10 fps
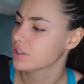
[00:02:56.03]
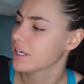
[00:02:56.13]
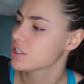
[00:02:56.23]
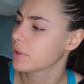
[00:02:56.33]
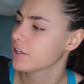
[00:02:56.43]
You
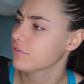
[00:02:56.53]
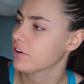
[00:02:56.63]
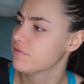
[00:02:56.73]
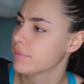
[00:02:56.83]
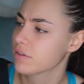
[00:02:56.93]
get
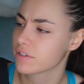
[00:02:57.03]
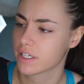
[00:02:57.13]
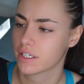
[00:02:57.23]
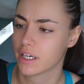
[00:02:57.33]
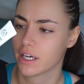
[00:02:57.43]
25ml
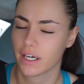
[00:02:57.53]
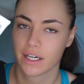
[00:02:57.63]
in here.